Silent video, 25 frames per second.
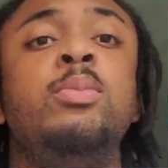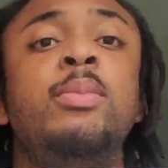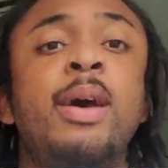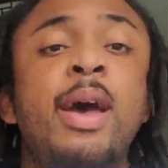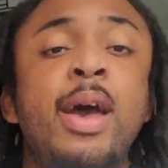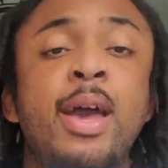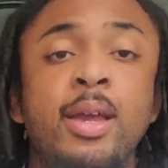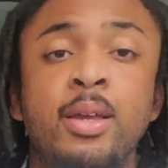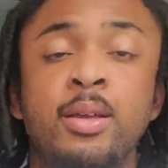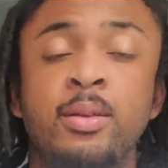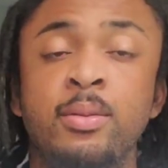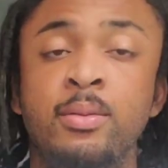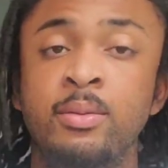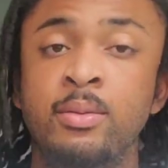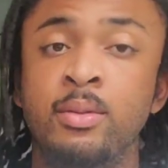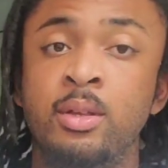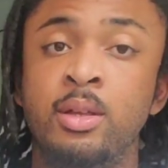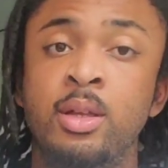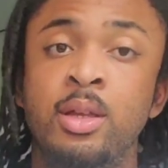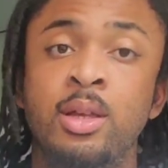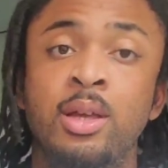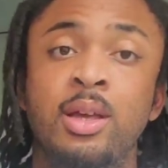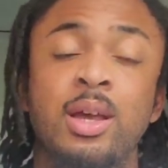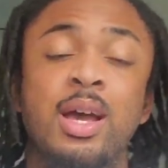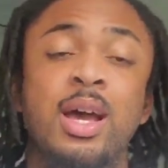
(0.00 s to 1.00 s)
back,
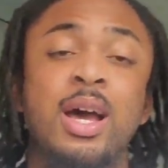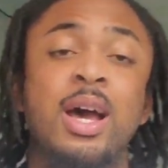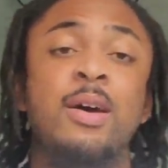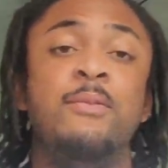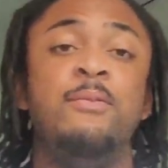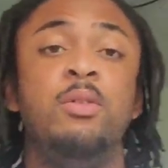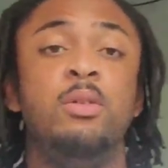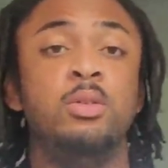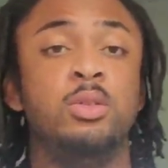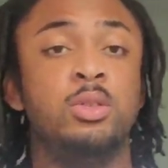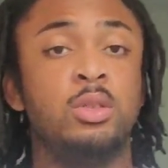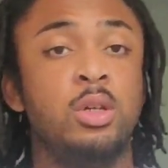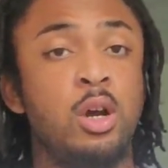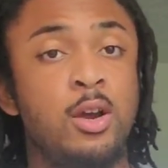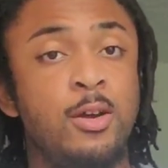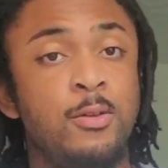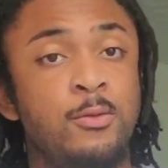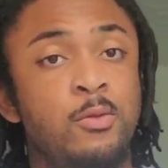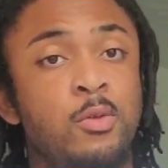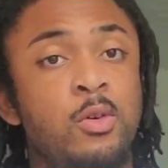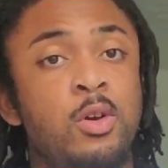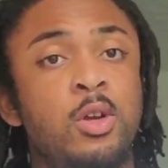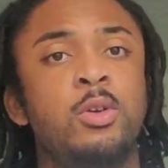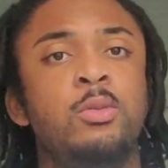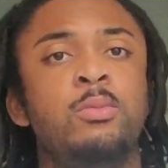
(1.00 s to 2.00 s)
I feel sorry
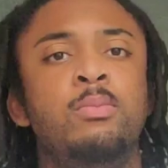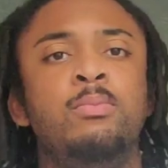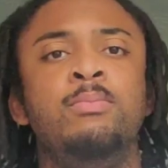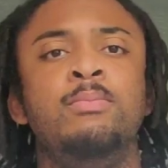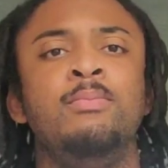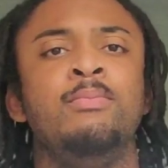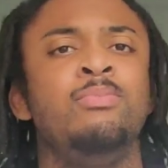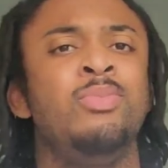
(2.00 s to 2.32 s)
for you.